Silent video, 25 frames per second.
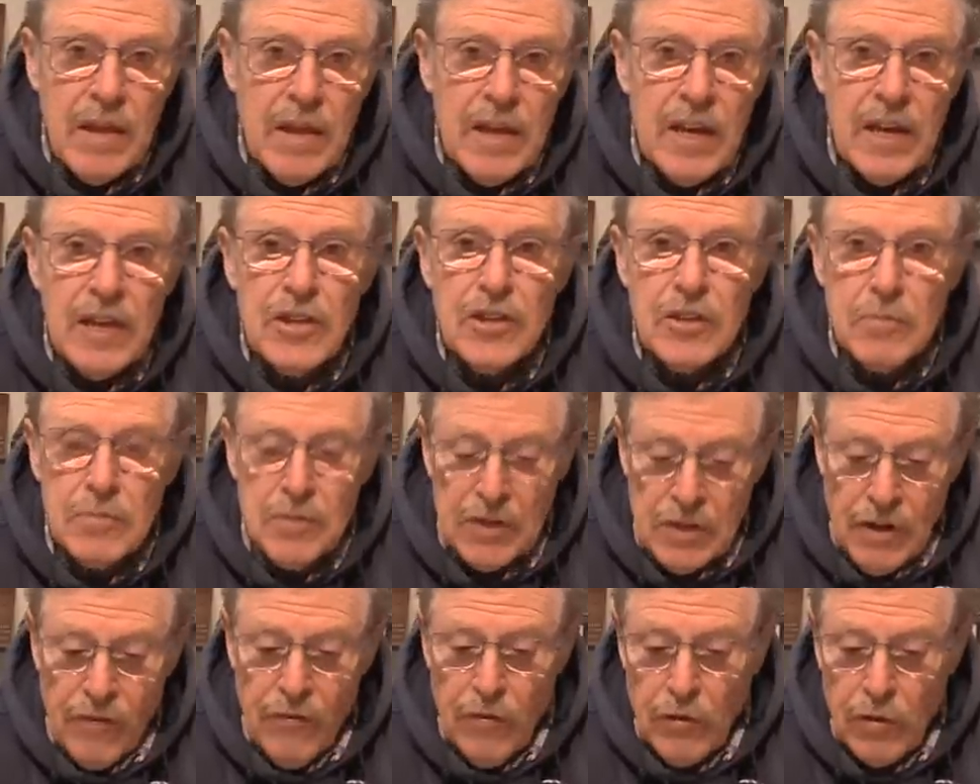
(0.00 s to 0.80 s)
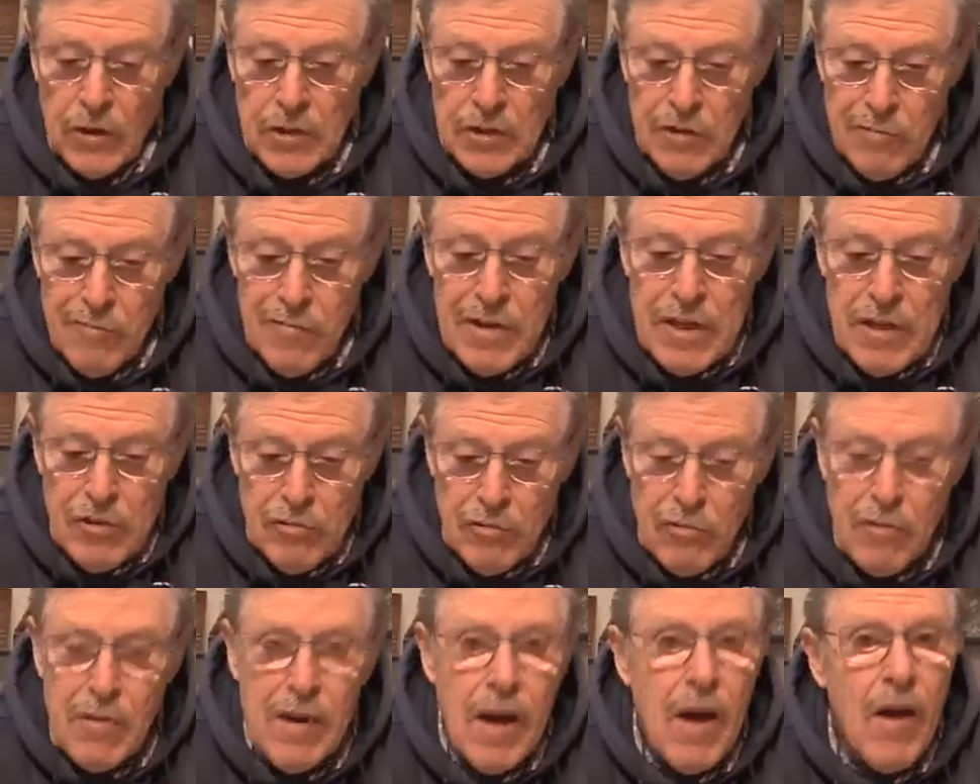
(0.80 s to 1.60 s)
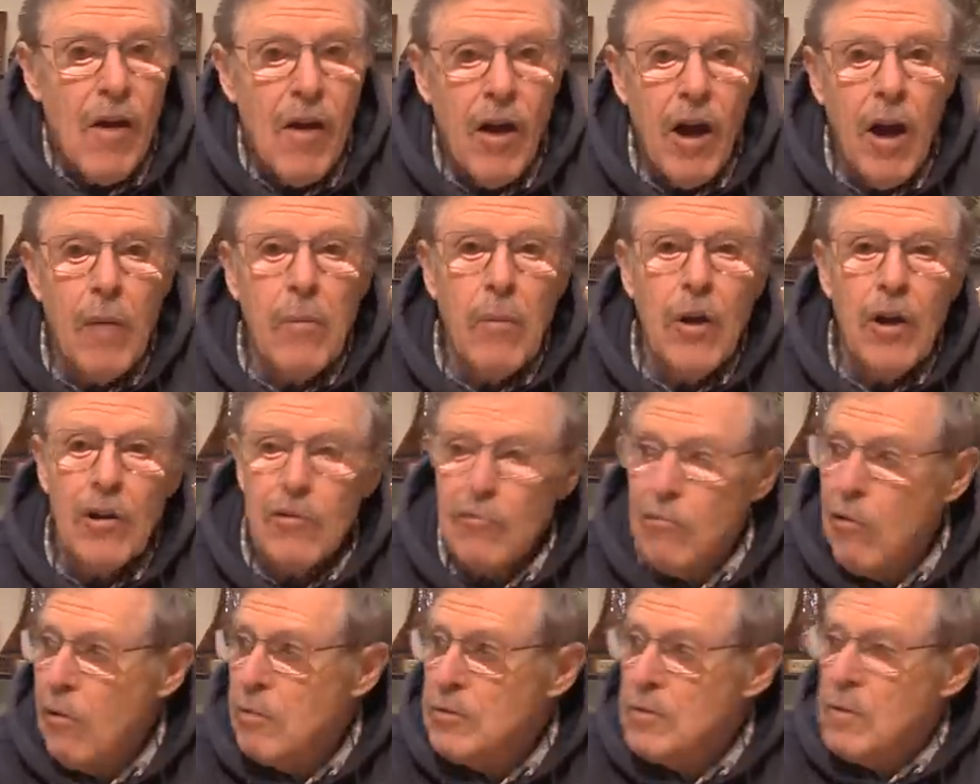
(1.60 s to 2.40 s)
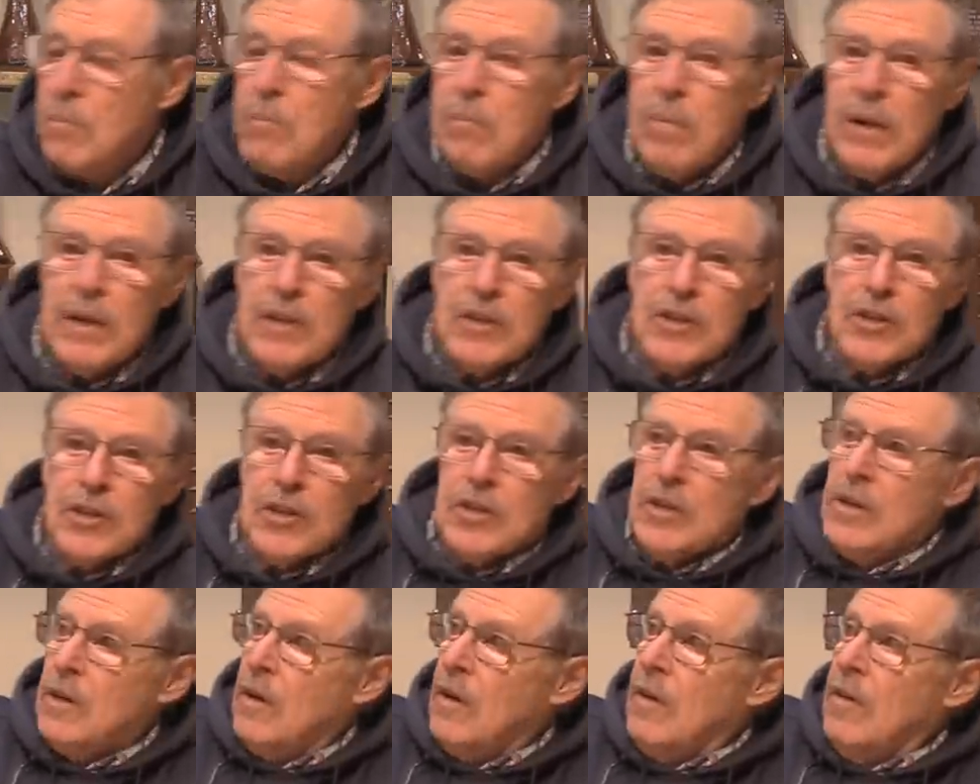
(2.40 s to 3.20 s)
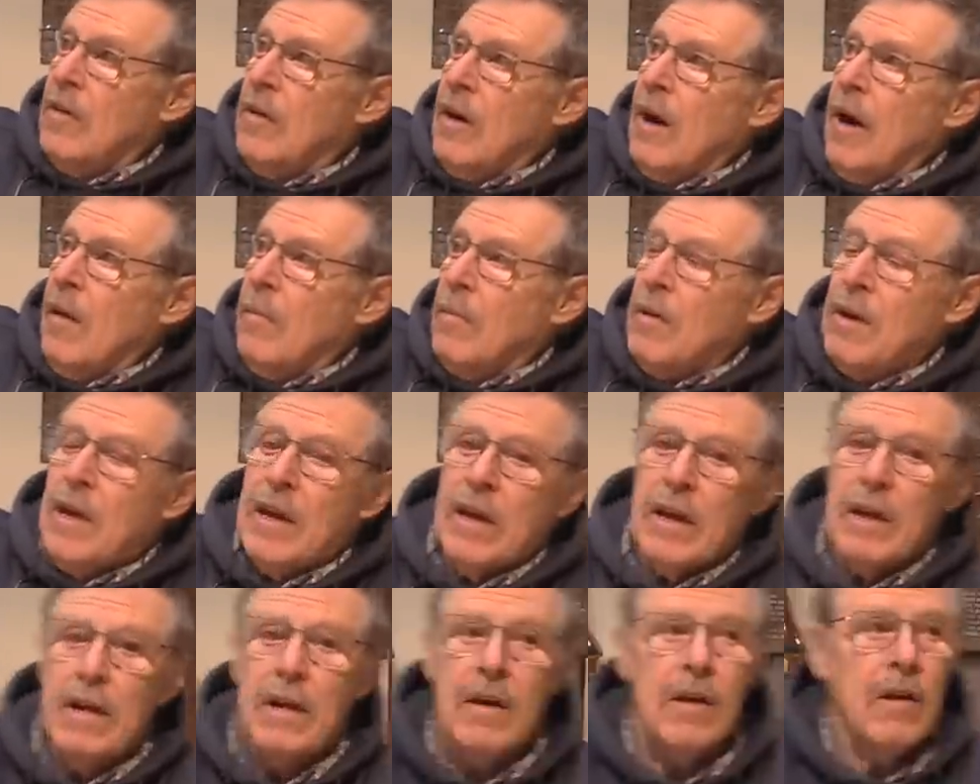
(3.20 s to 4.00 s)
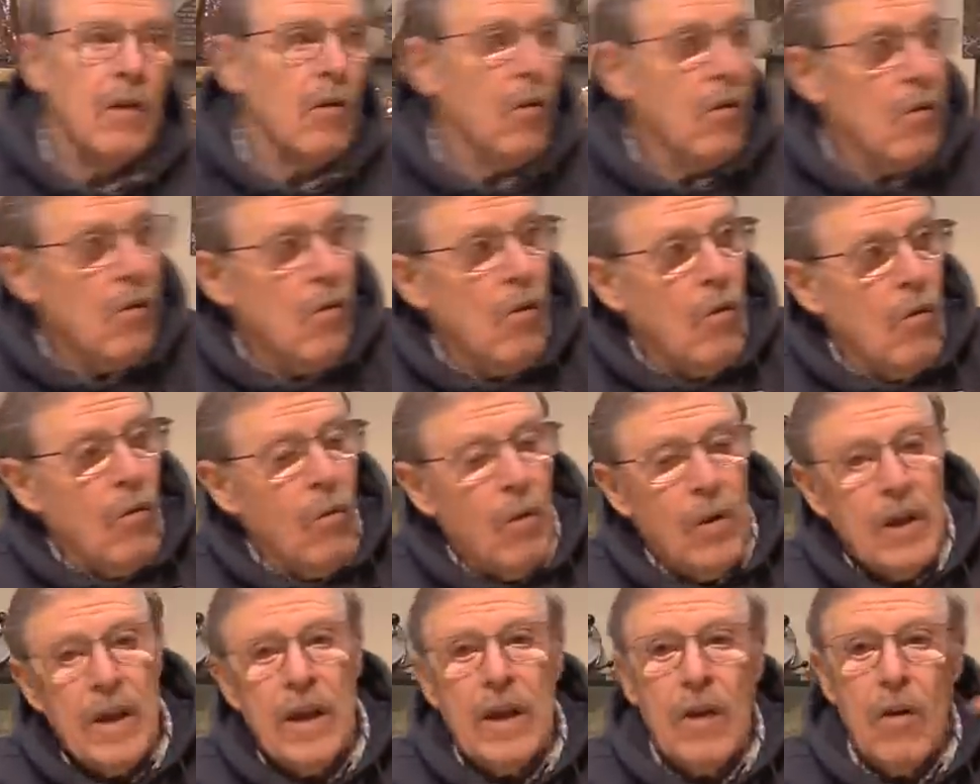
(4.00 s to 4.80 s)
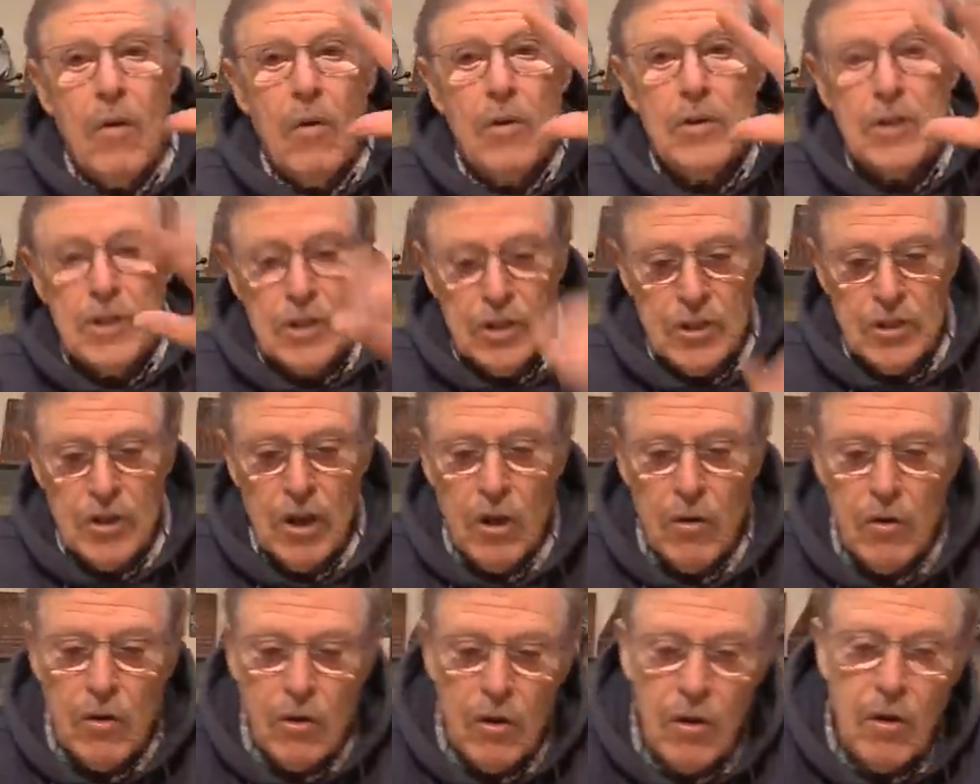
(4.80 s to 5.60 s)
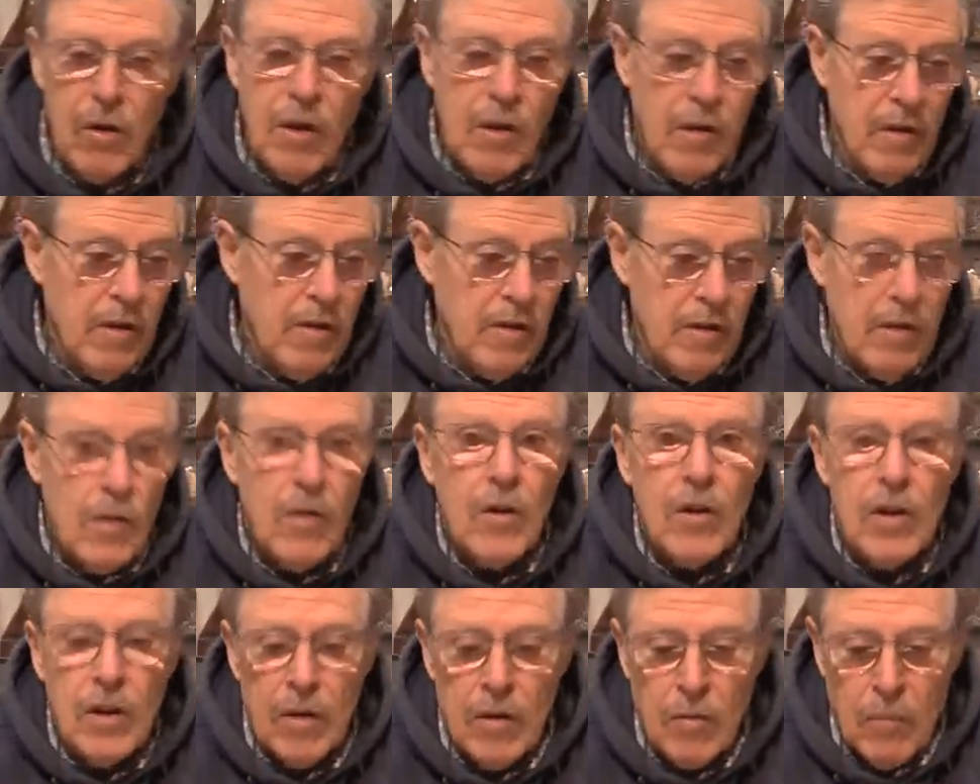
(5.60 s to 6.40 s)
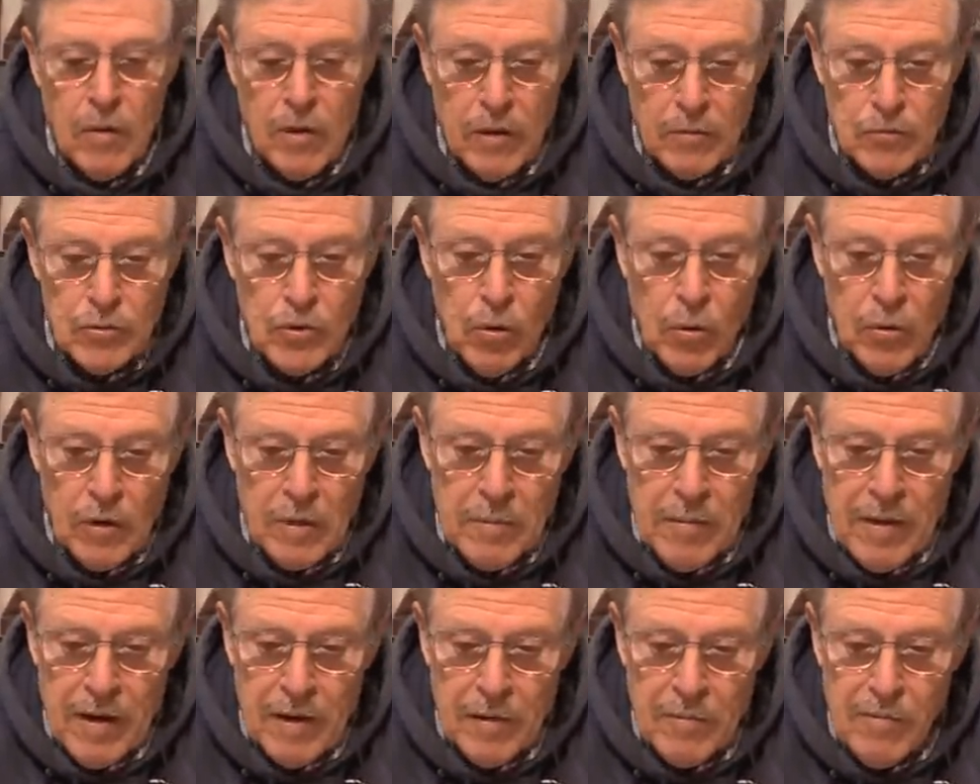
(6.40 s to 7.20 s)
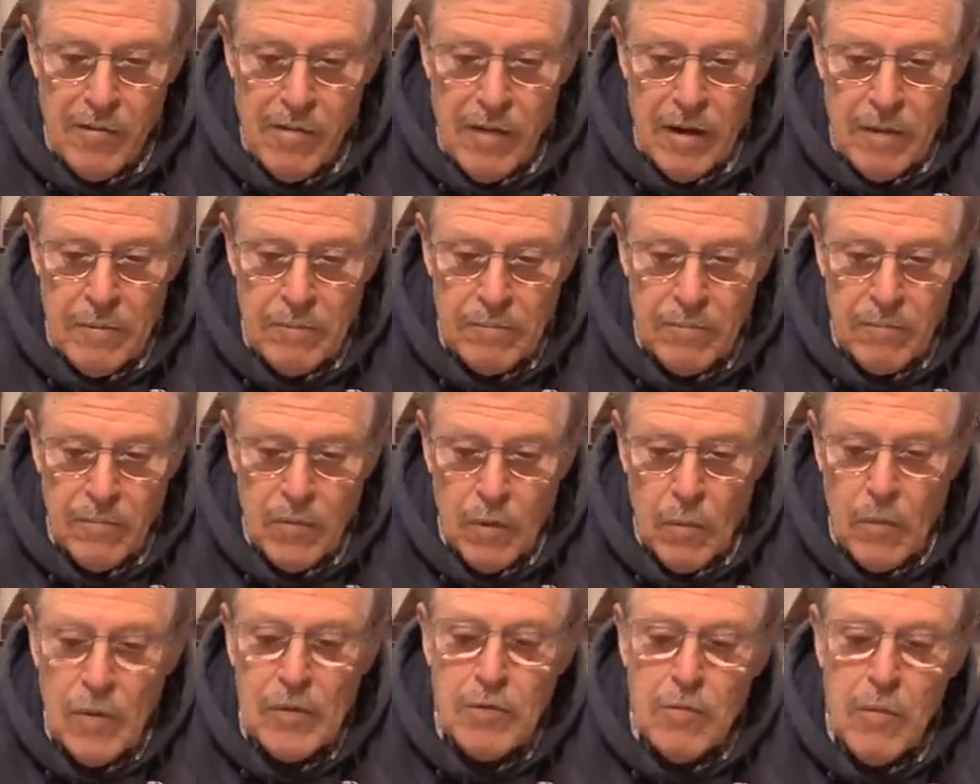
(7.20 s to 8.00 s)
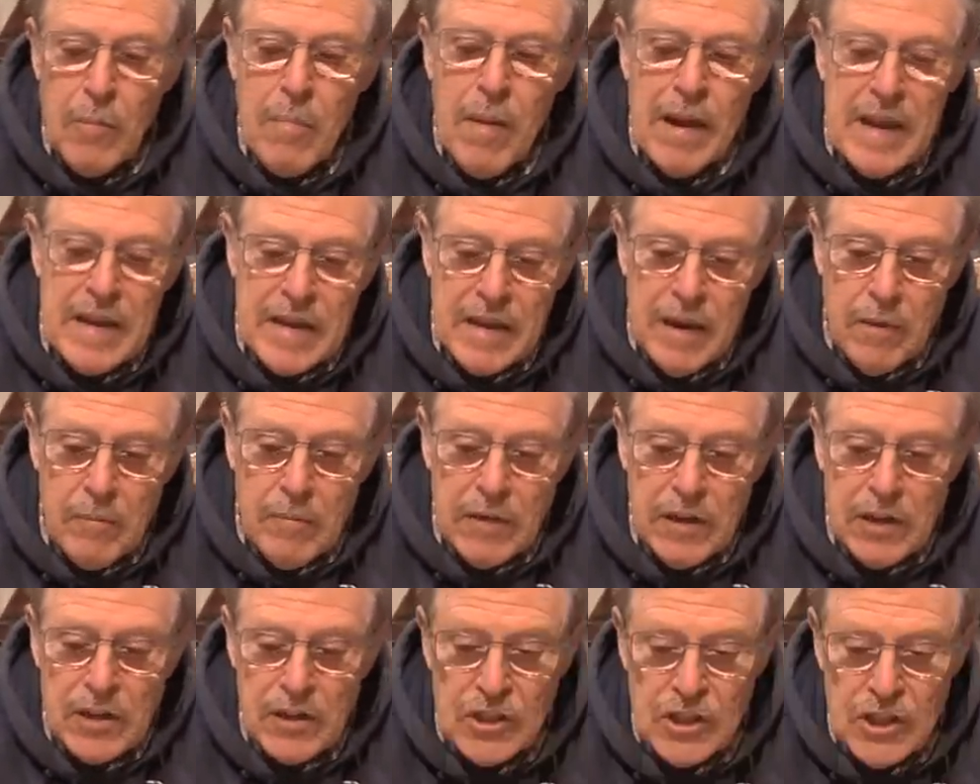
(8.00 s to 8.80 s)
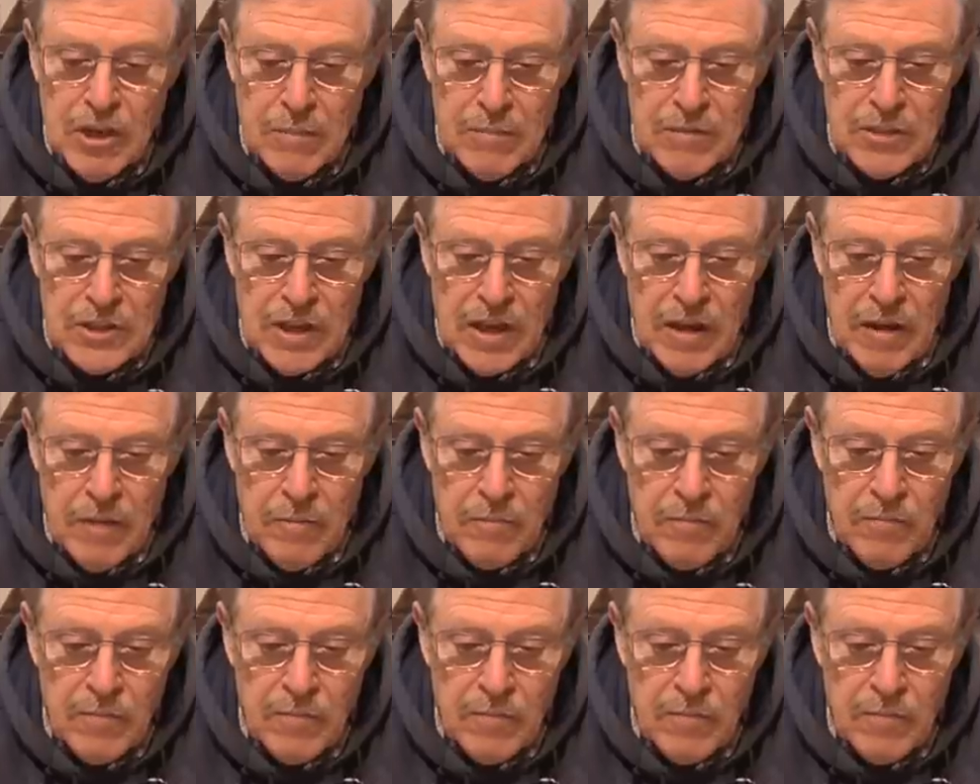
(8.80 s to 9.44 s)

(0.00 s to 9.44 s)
Here's some stuff I'm going to read through it. I might drop some pictures up here or here or just totally uh, when I'm talking about them, right? Went to a bait company in Somerset.